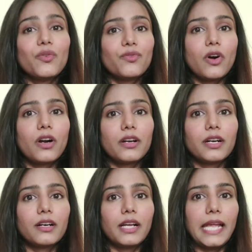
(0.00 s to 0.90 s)

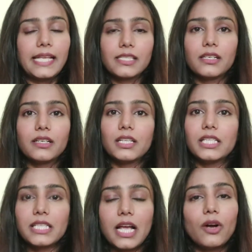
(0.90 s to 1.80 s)
for external
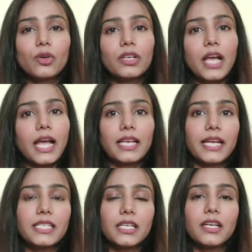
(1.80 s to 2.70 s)
sound and
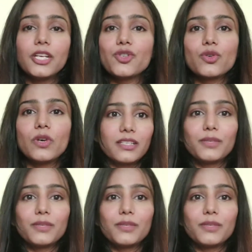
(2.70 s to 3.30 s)
lighting issue.